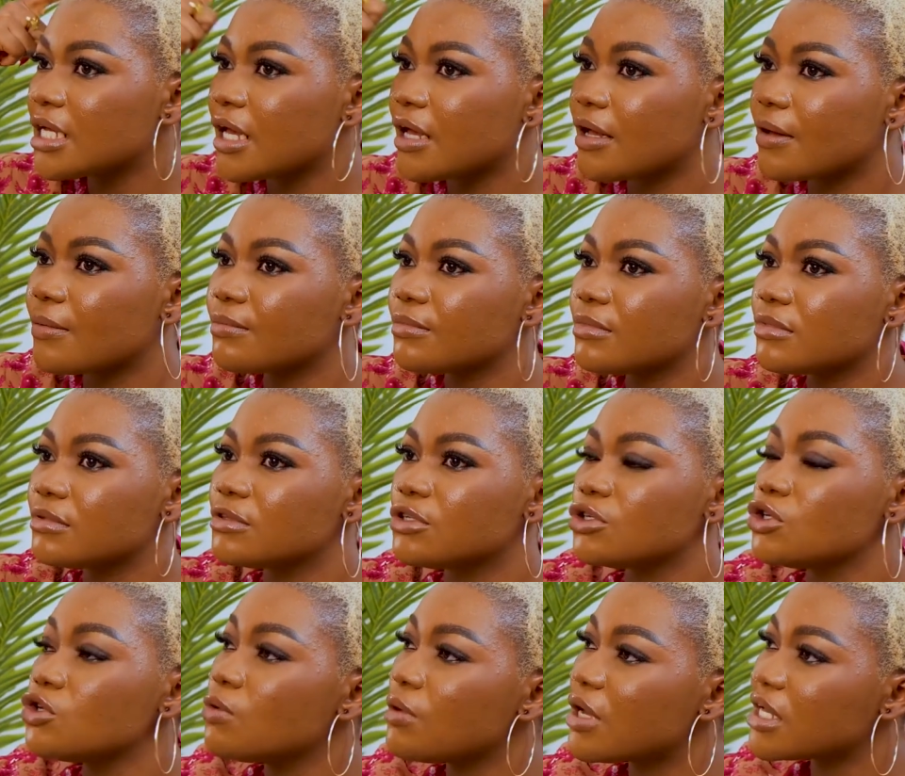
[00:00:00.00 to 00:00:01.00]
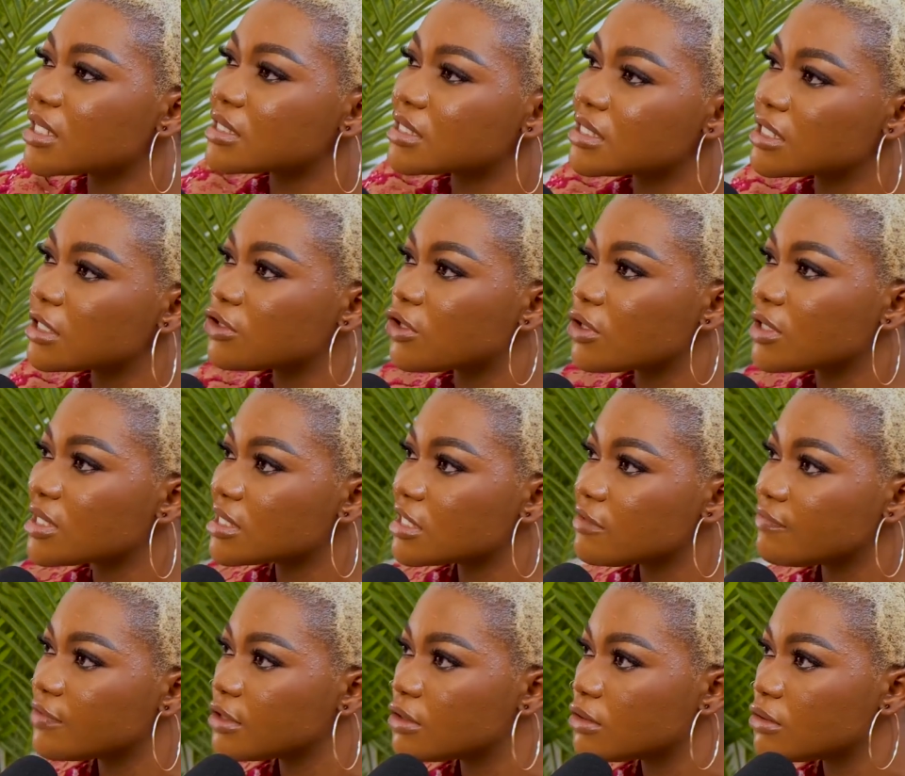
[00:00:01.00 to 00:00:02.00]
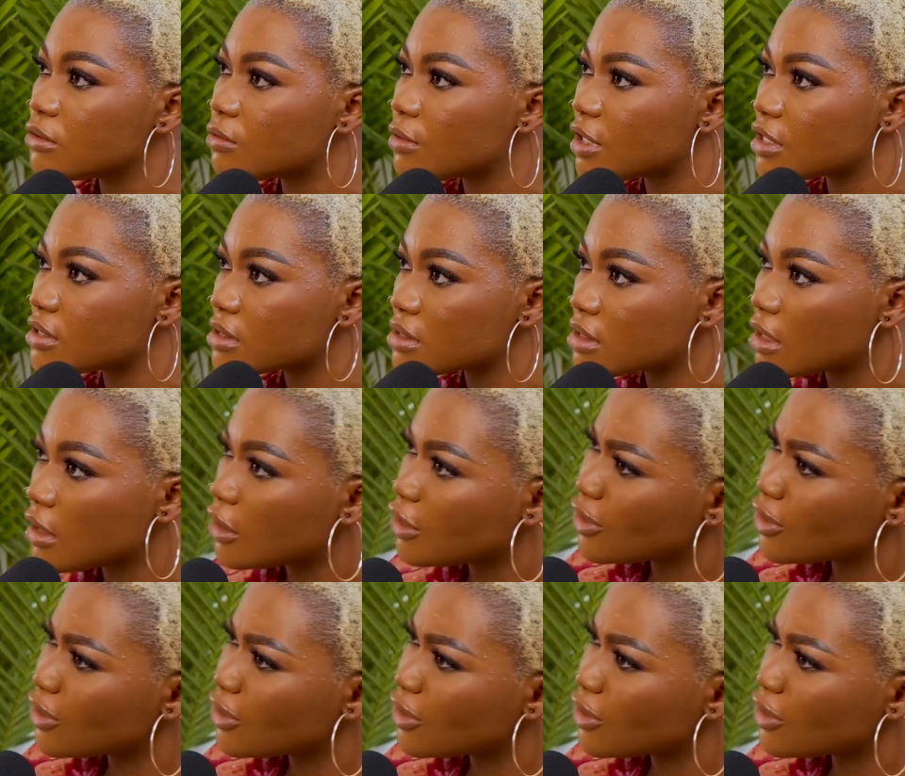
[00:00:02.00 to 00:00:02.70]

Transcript: the US, TikTok is leaving the US.